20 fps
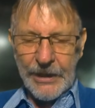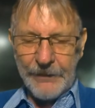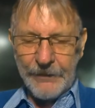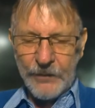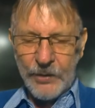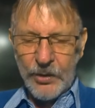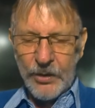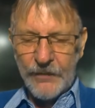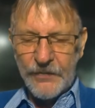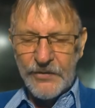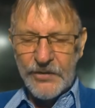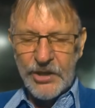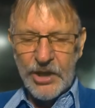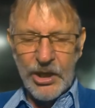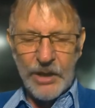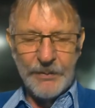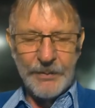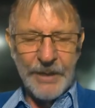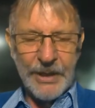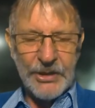You have
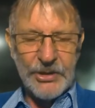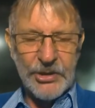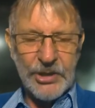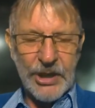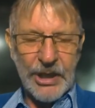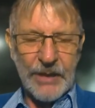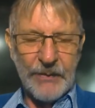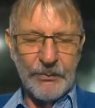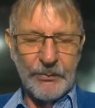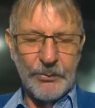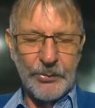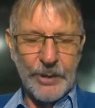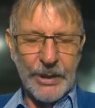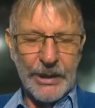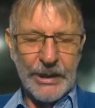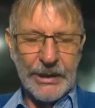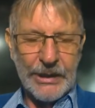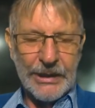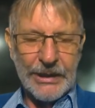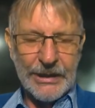sown much and
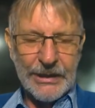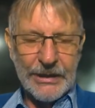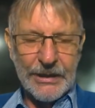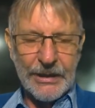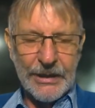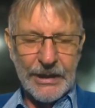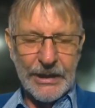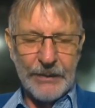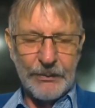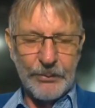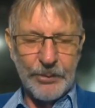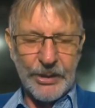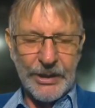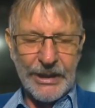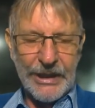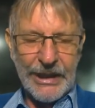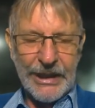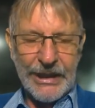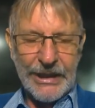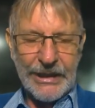bring in little.
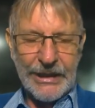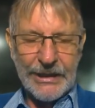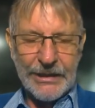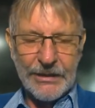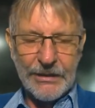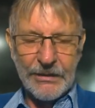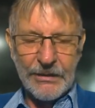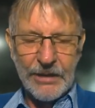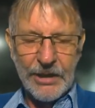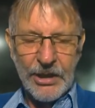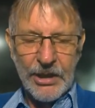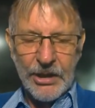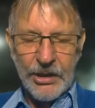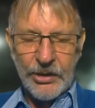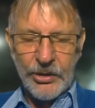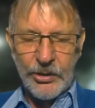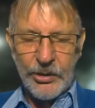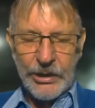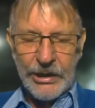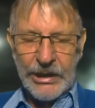
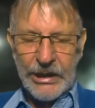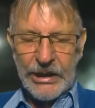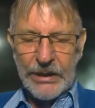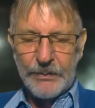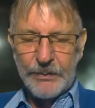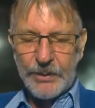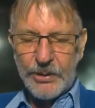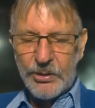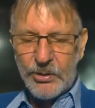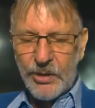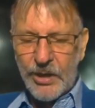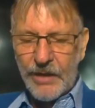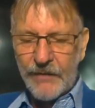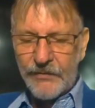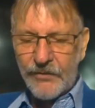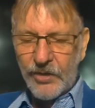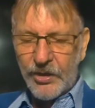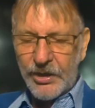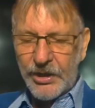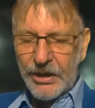You eat, but you have
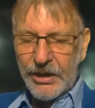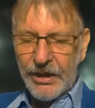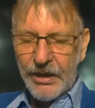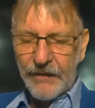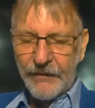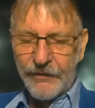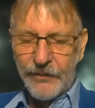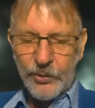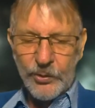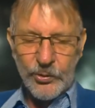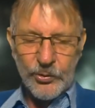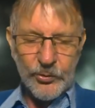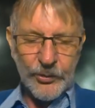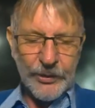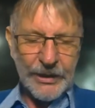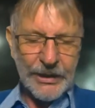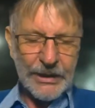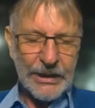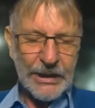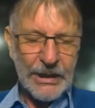not enough. You
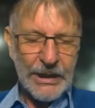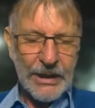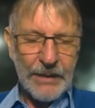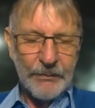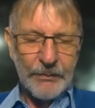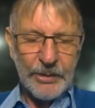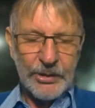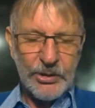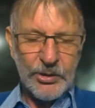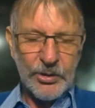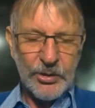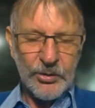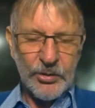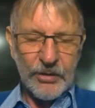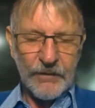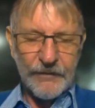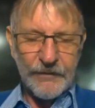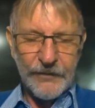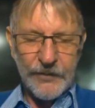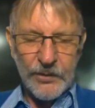drink, but you're
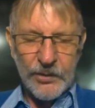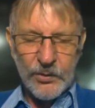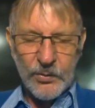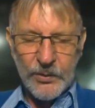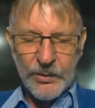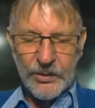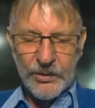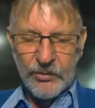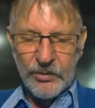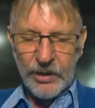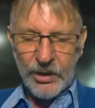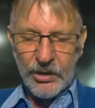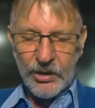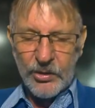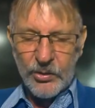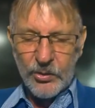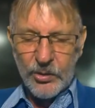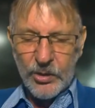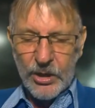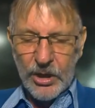not filled with drink.
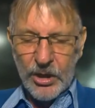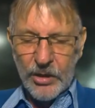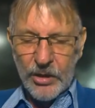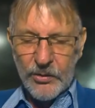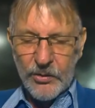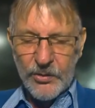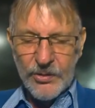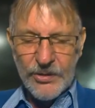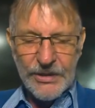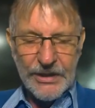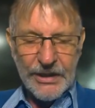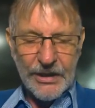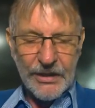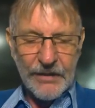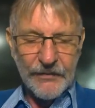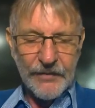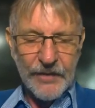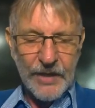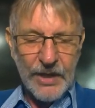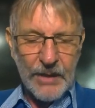You clothe
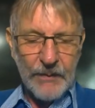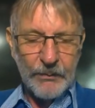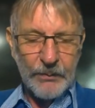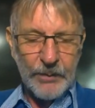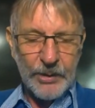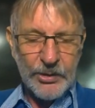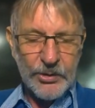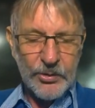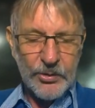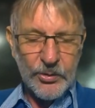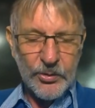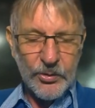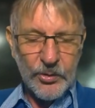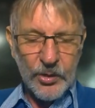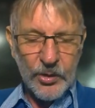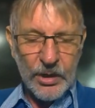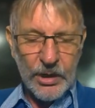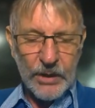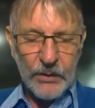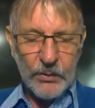yourself, but
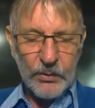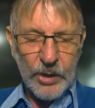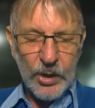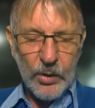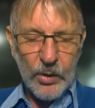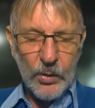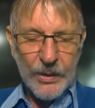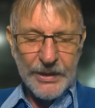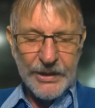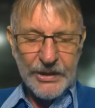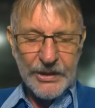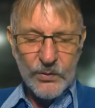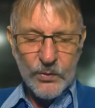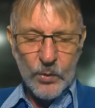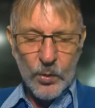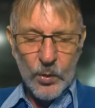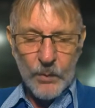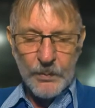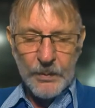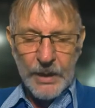no one is
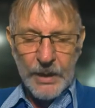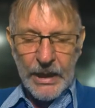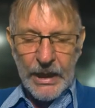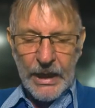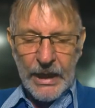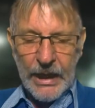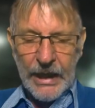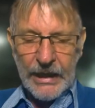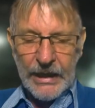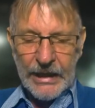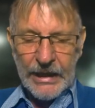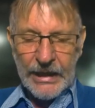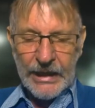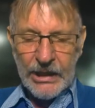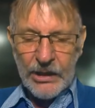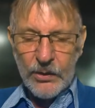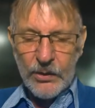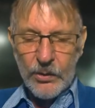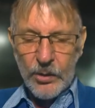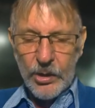warm. And
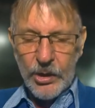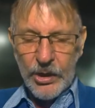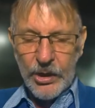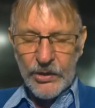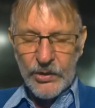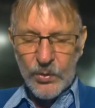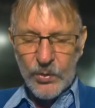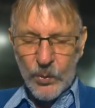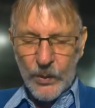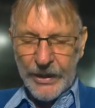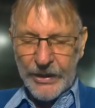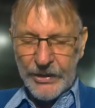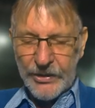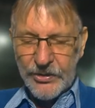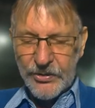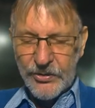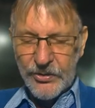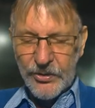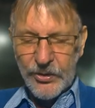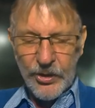he who earns
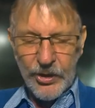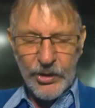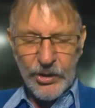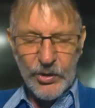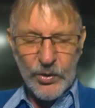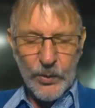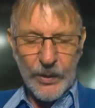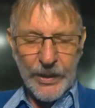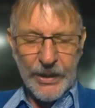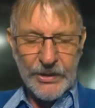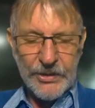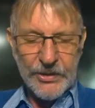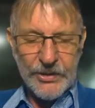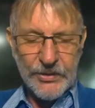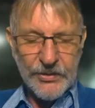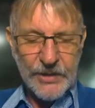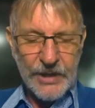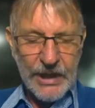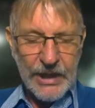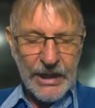
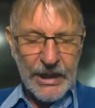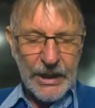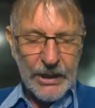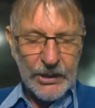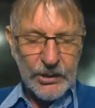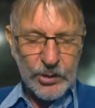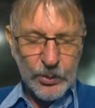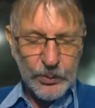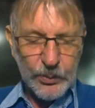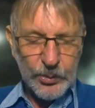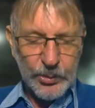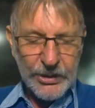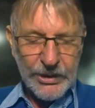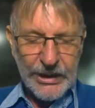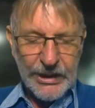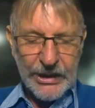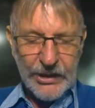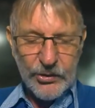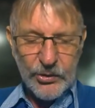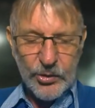wages to put
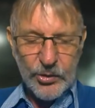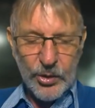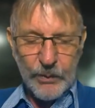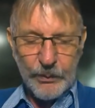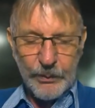into a